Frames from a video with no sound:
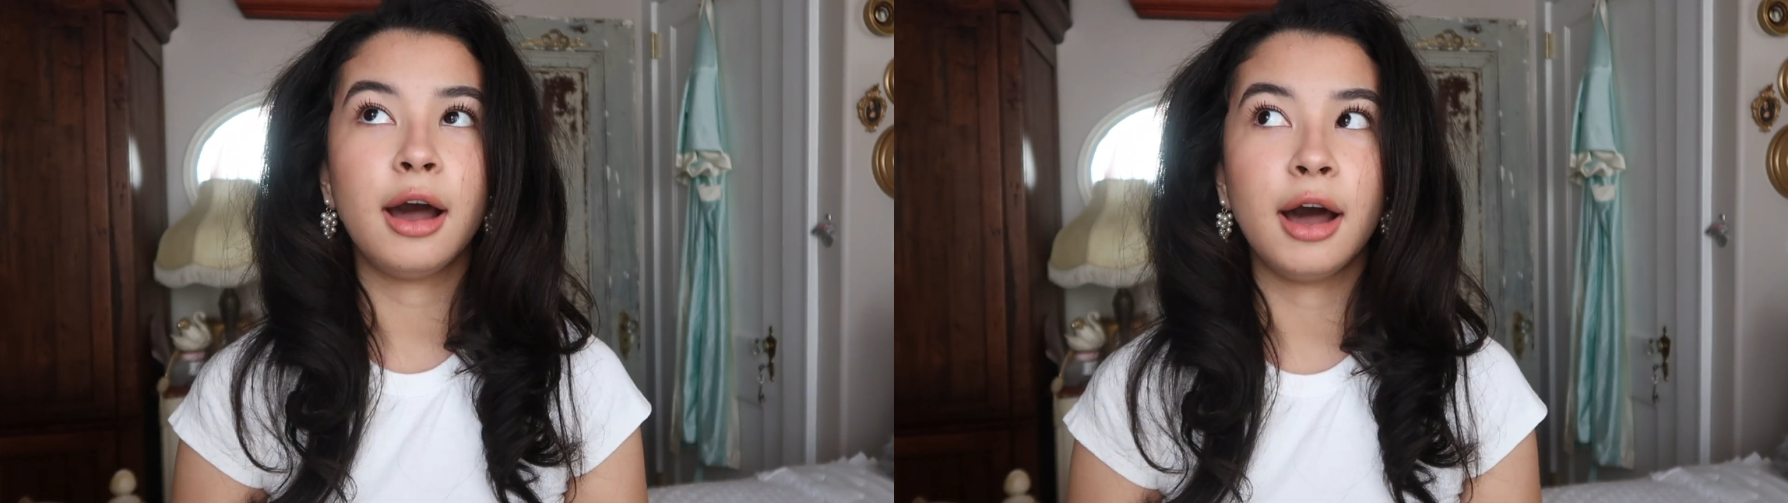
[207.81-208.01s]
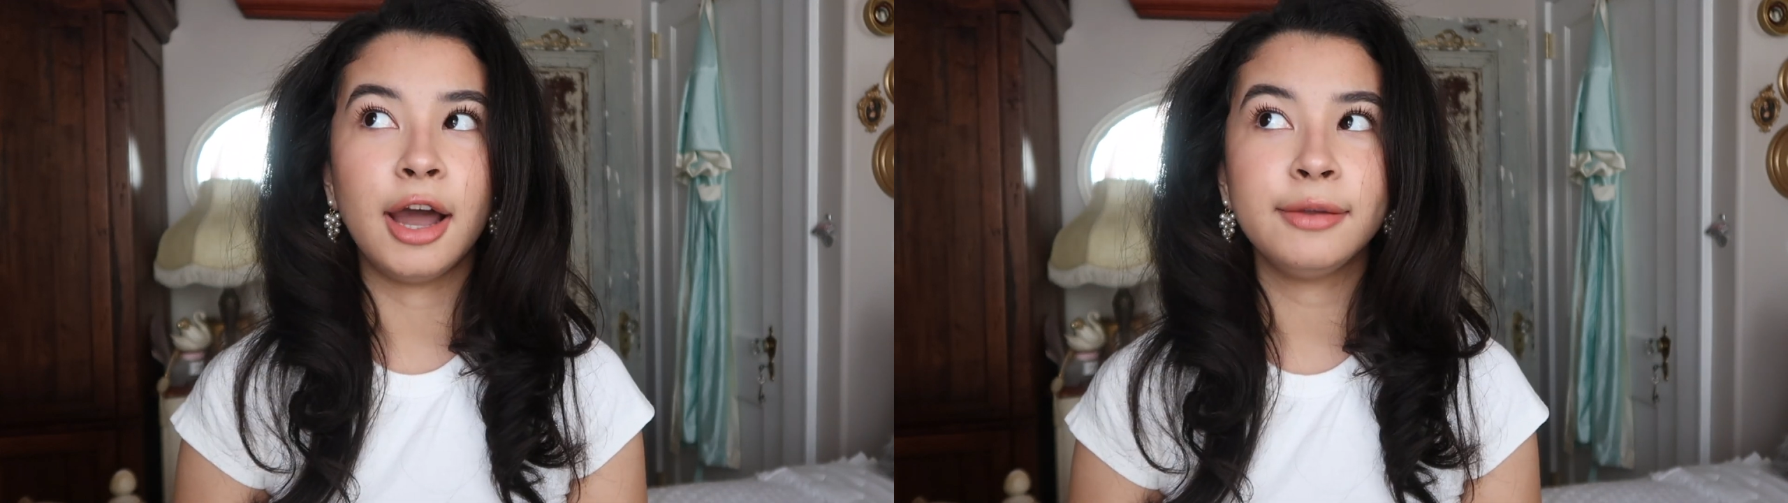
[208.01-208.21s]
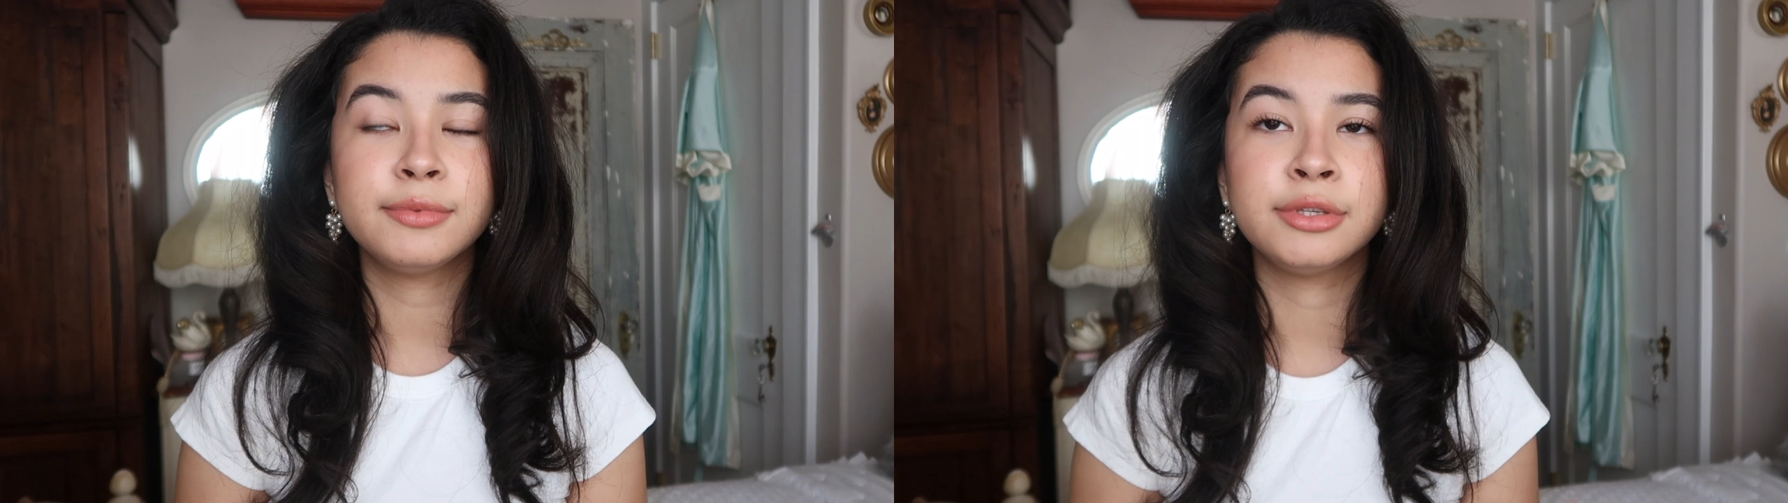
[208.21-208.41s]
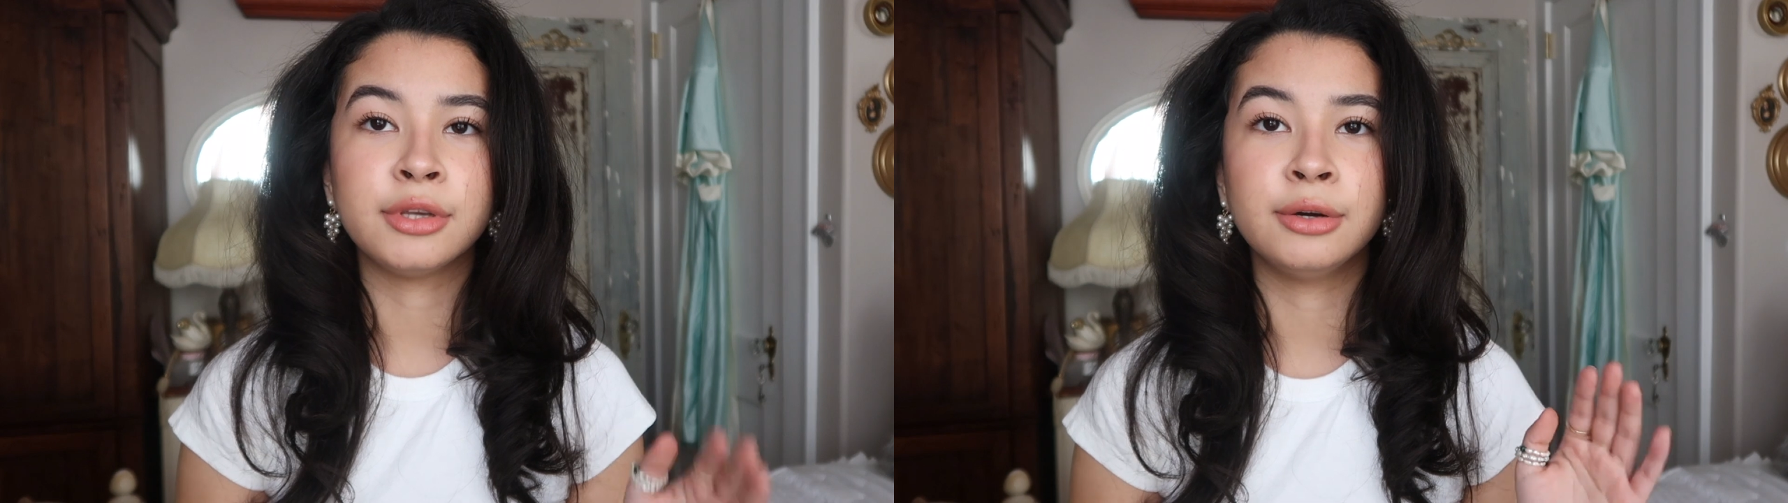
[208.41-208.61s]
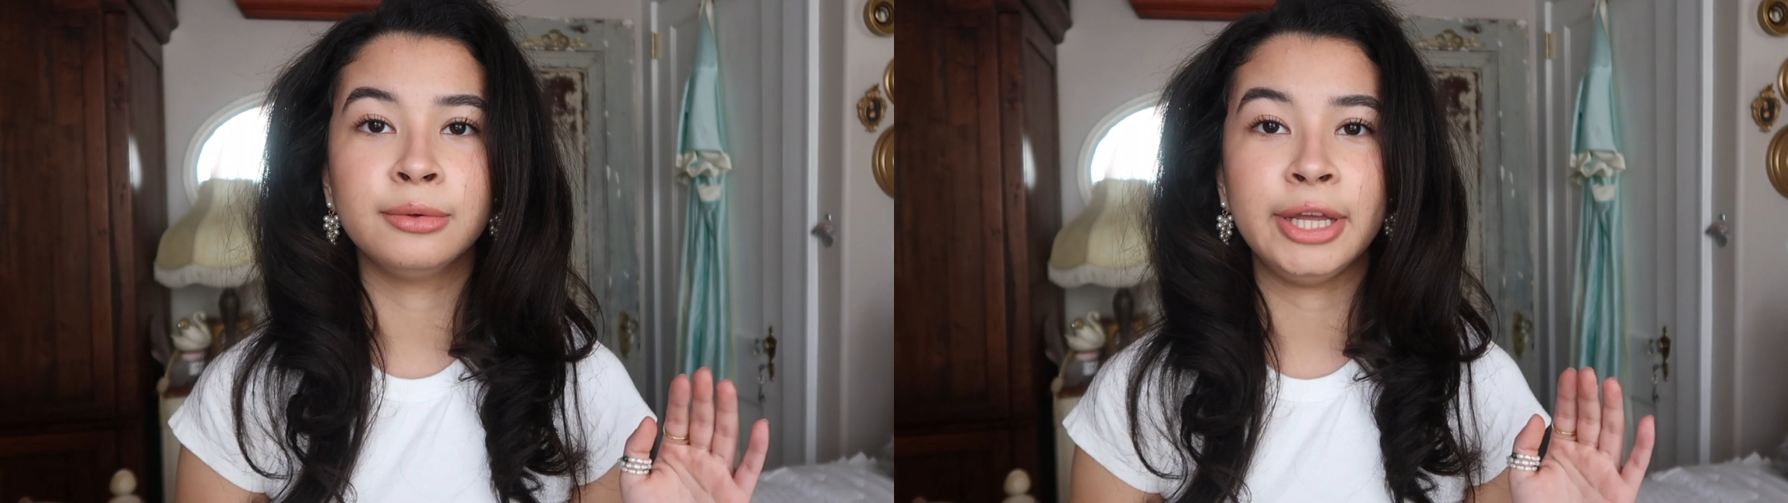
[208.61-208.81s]
I am
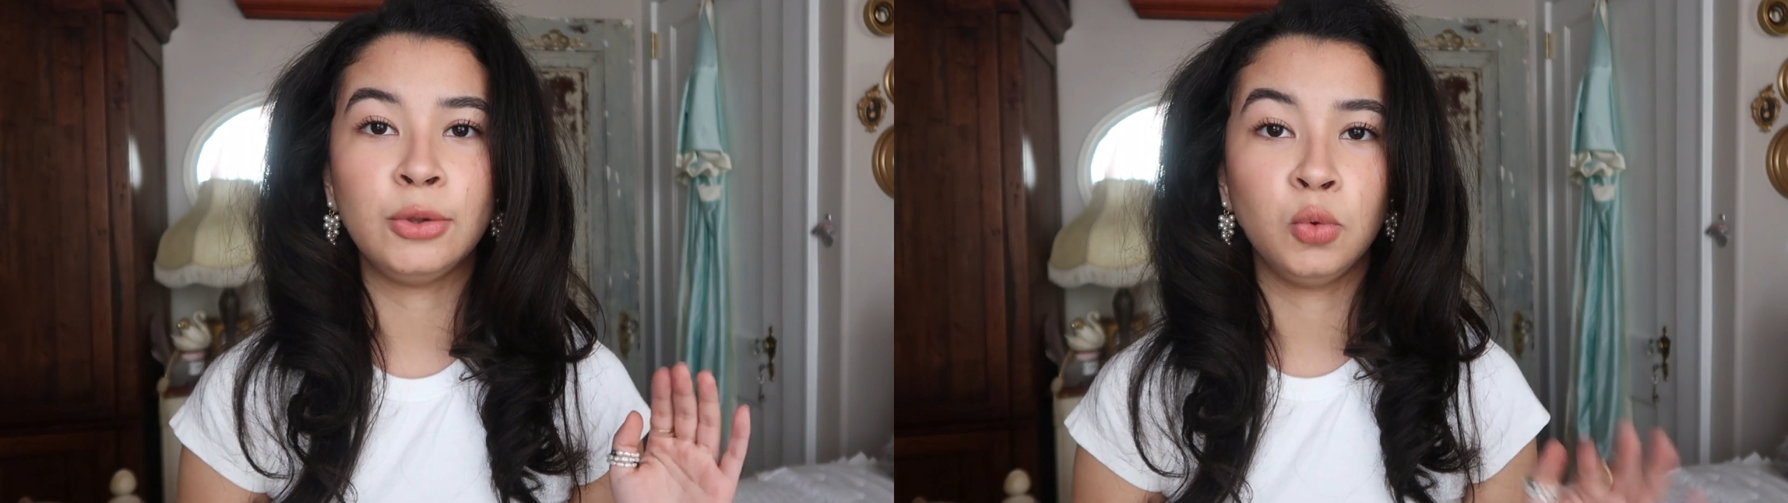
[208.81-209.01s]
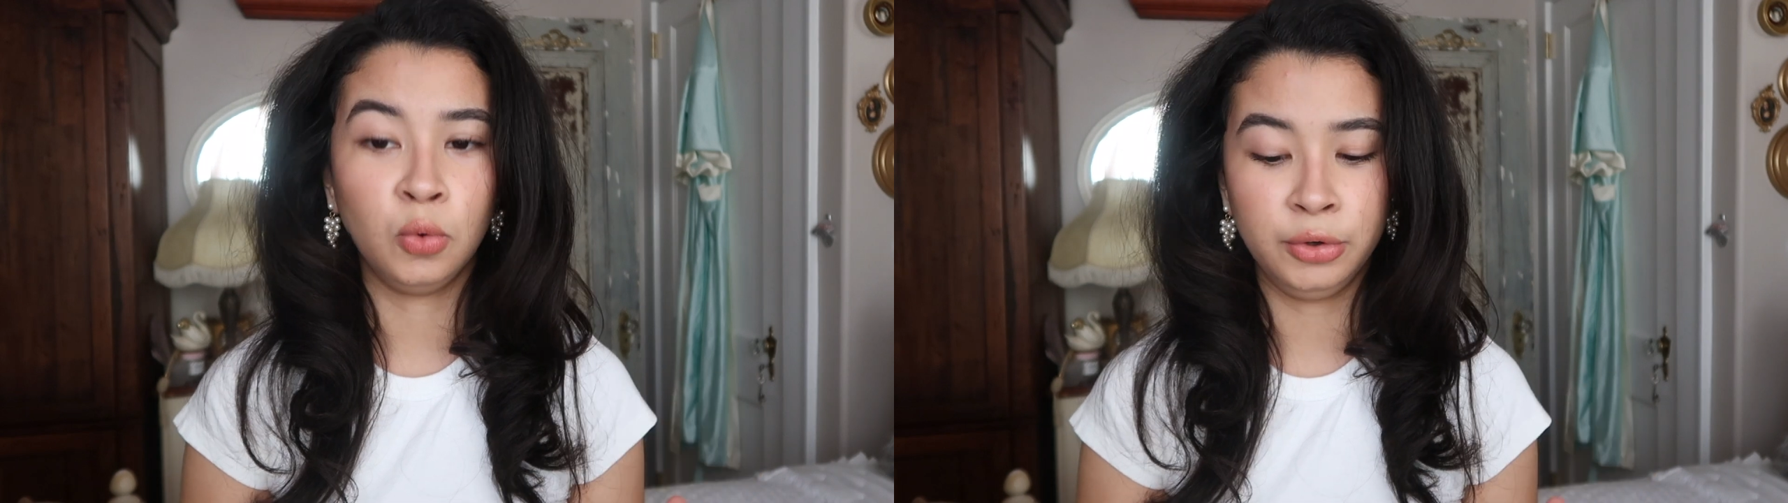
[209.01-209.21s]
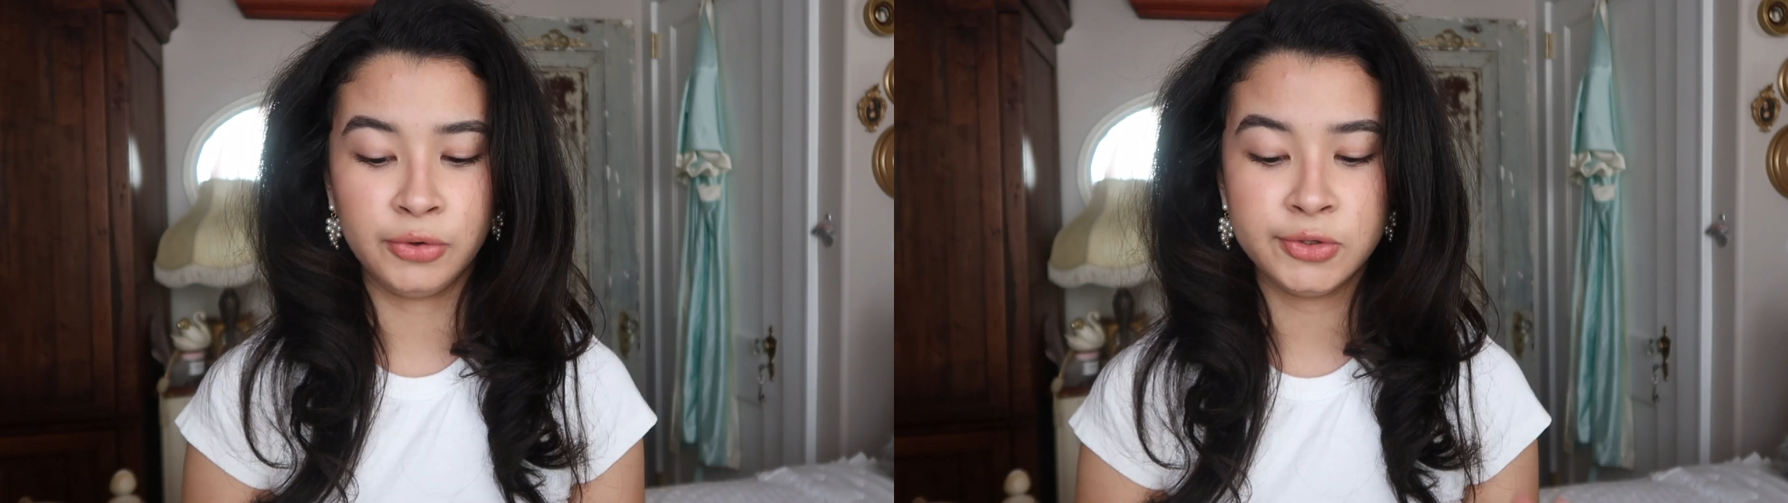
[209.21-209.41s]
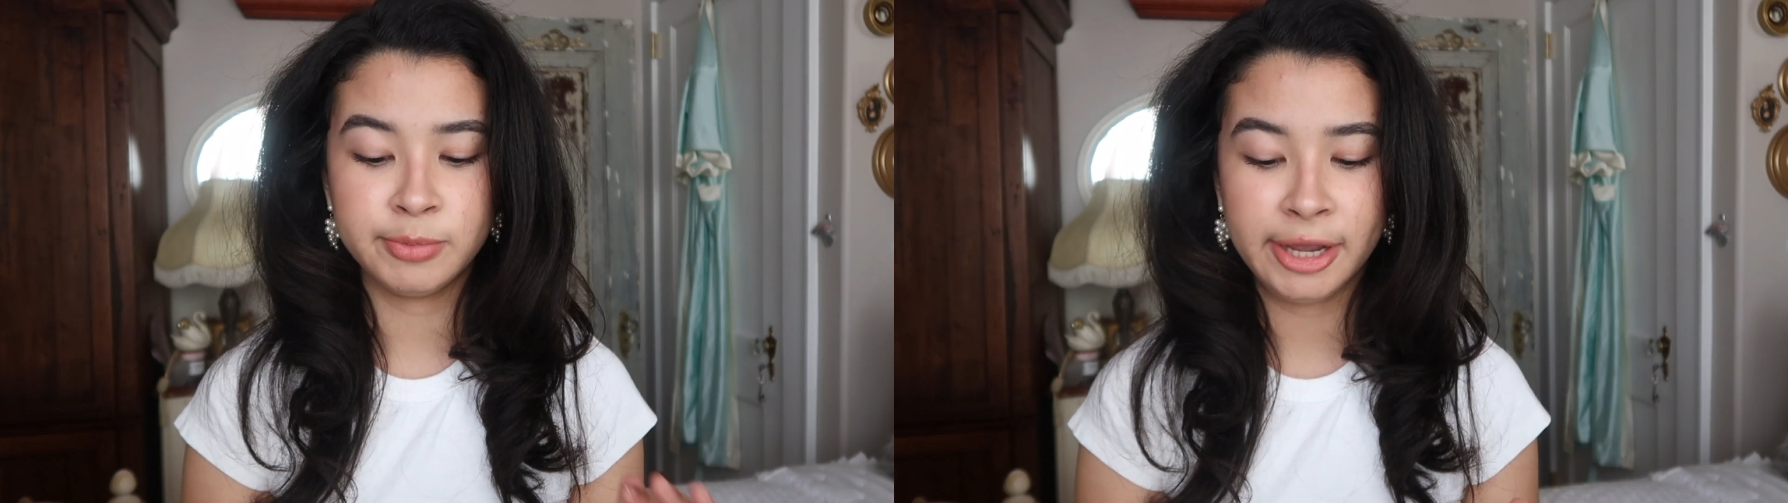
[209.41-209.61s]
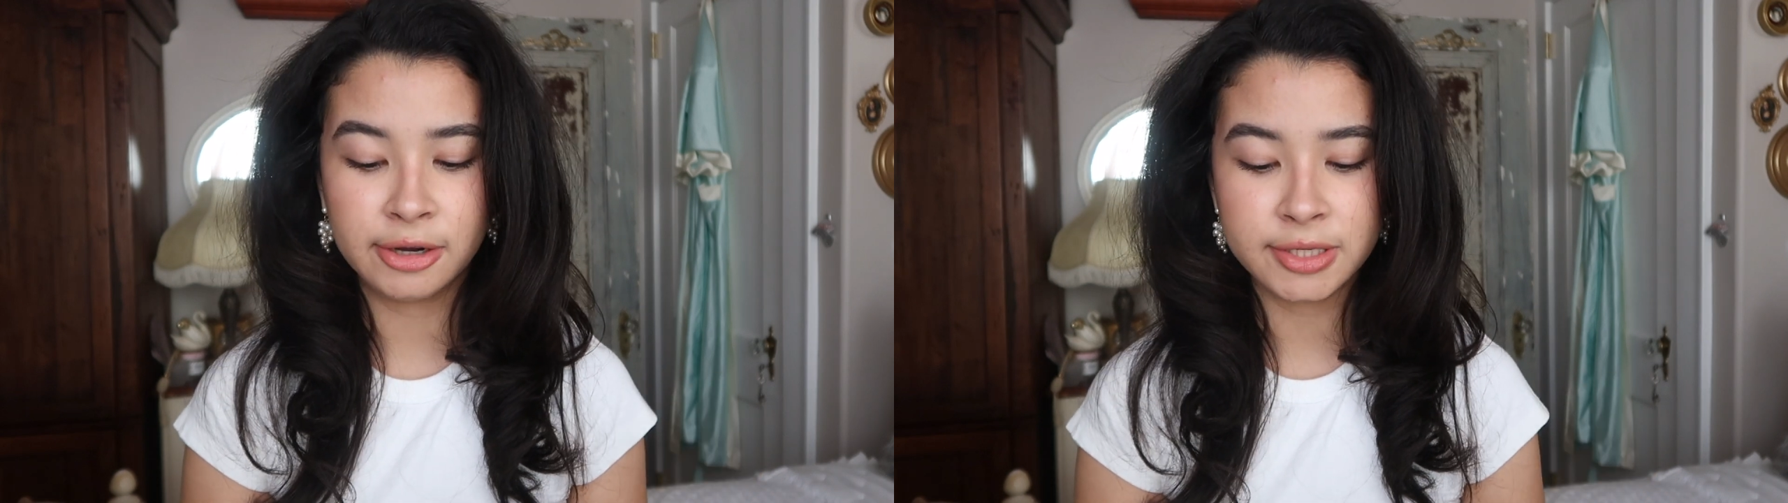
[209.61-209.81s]
so like loyal to
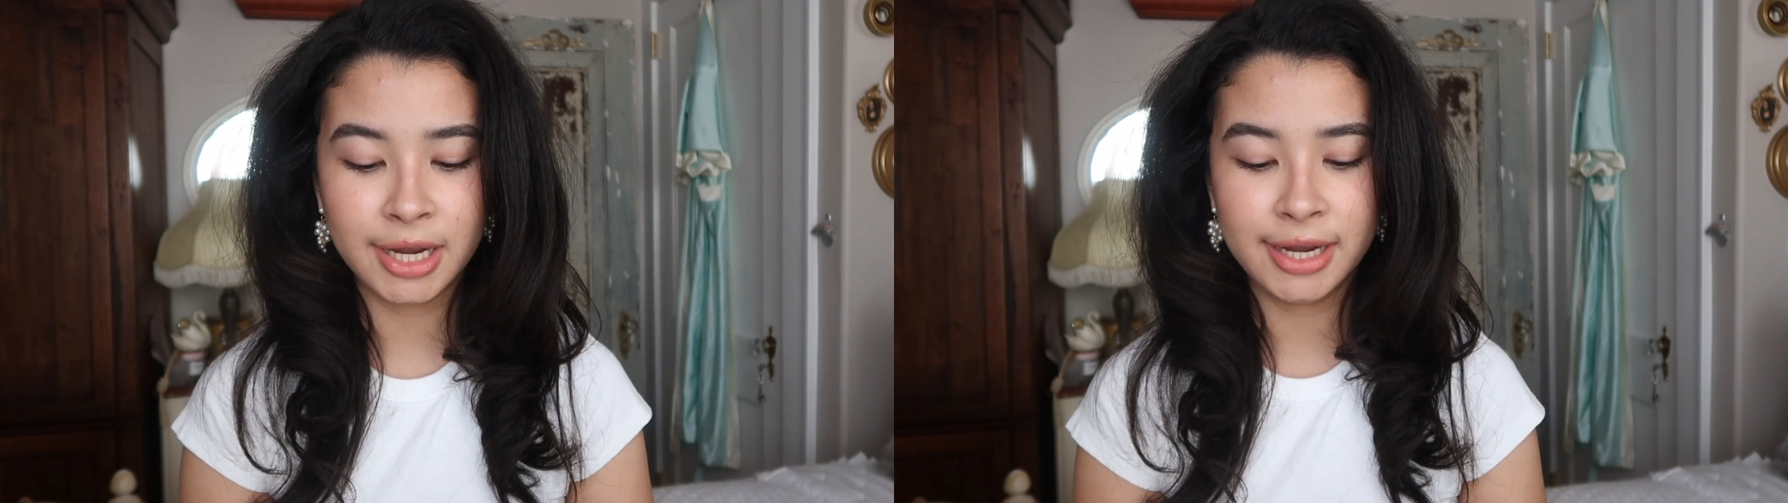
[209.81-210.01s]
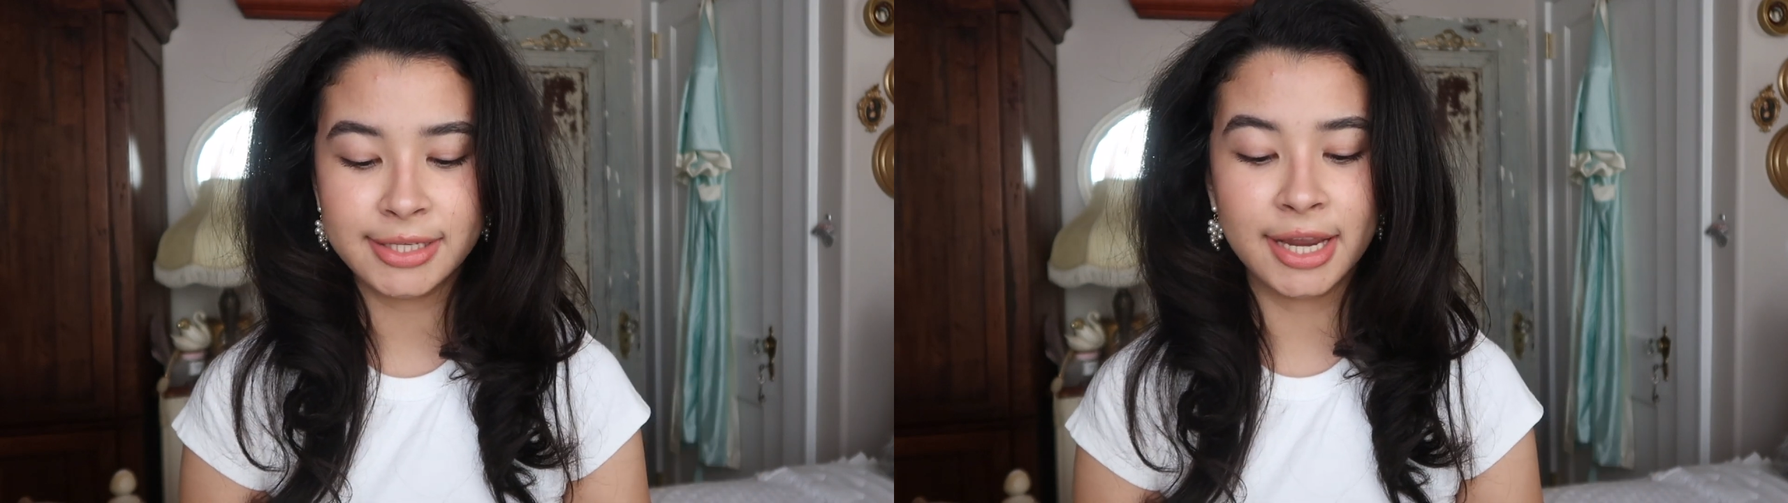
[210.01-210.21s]
my hair ties.